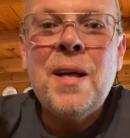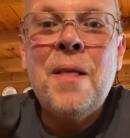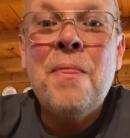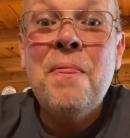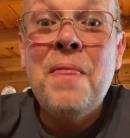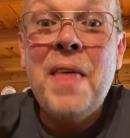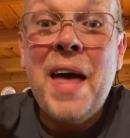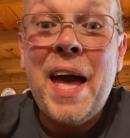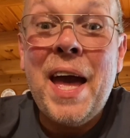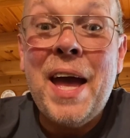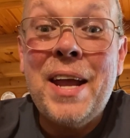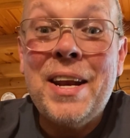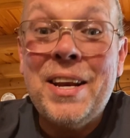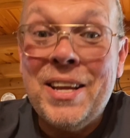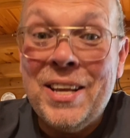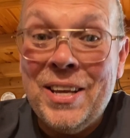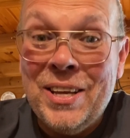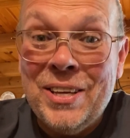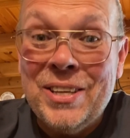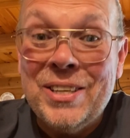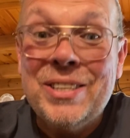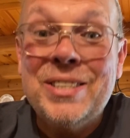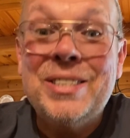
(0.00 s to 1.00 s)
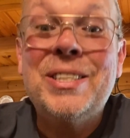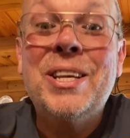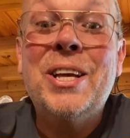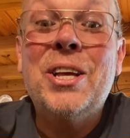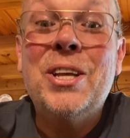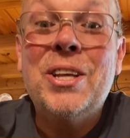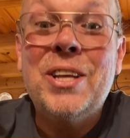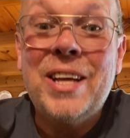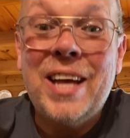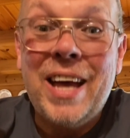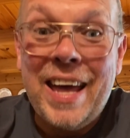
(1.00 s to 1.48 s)
That is
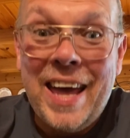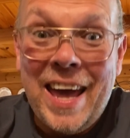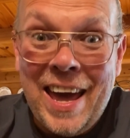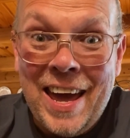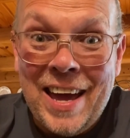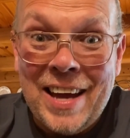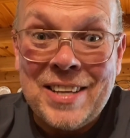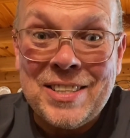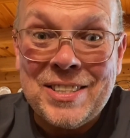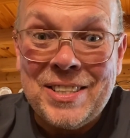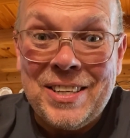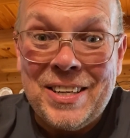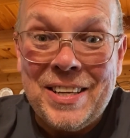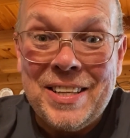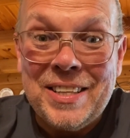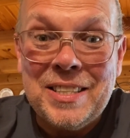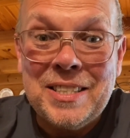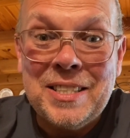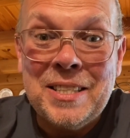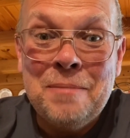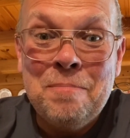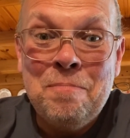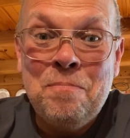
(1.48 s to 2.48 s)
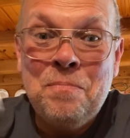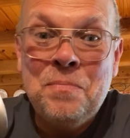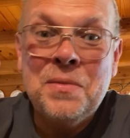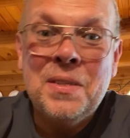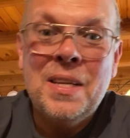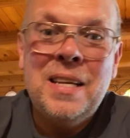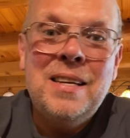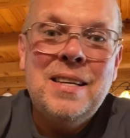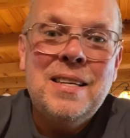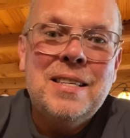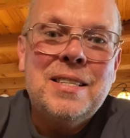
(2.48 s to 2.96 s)
excellent.
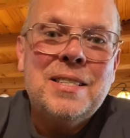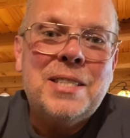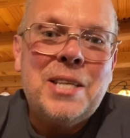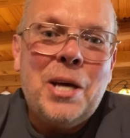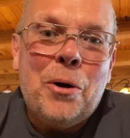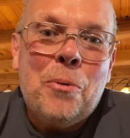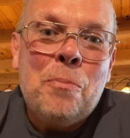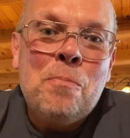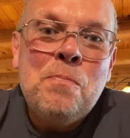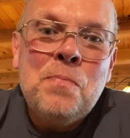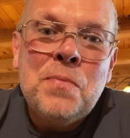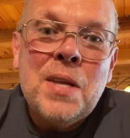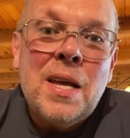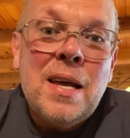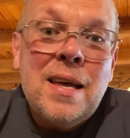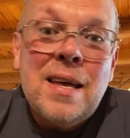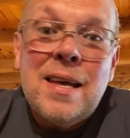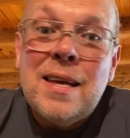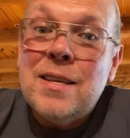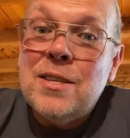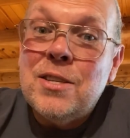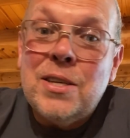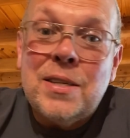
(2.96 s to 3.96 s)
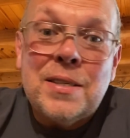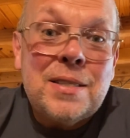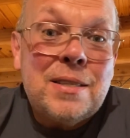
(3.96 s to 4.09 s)
So, just